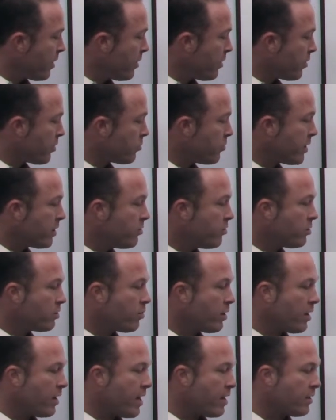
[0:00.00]
3 units
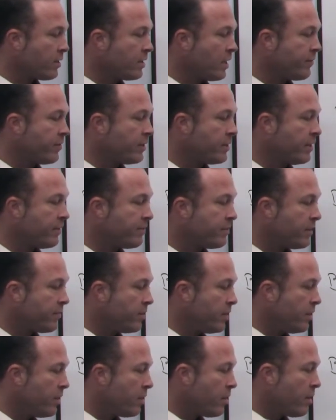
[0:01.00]
rented out at
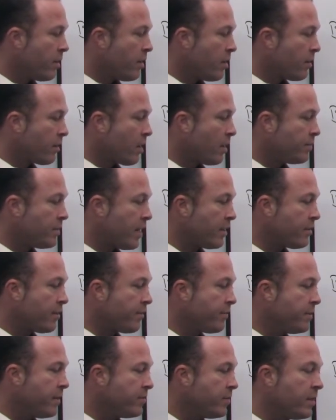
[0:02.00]
$1,750 comes out
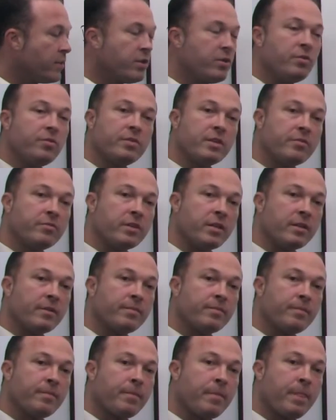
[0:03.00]
to $5,250.
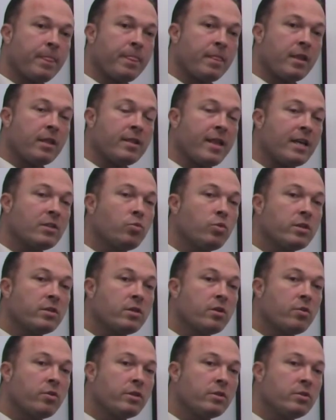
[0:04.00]
That's what it's
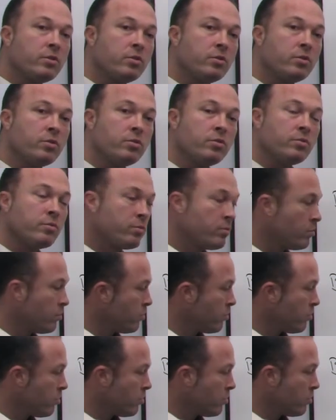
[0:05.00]
going to
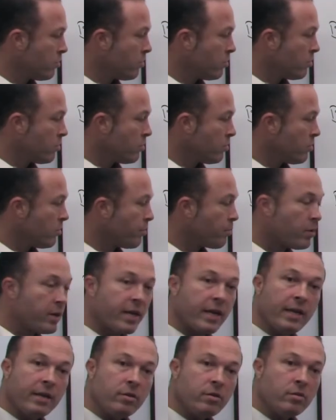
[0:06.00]

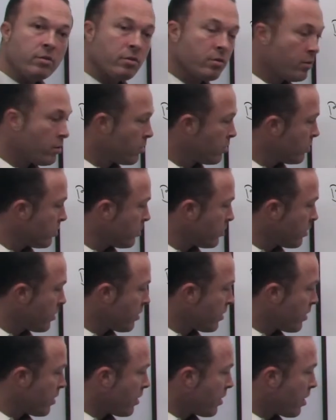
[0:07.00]
bring in
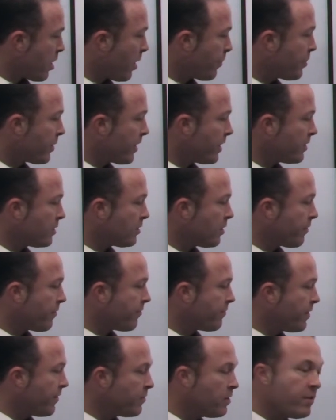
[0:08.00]
up against the
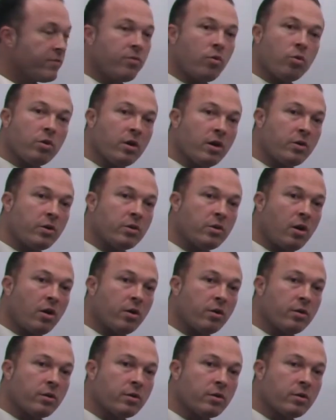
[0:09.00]

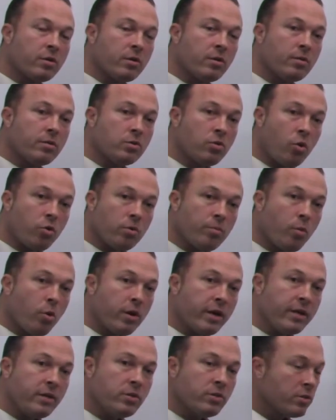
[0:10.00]
$5,400 total
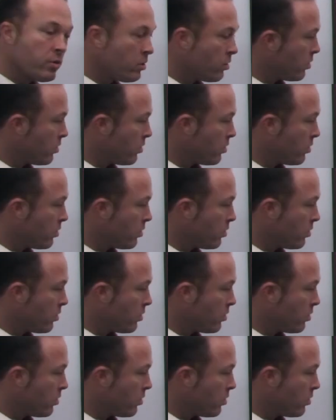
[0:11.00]
mortgage.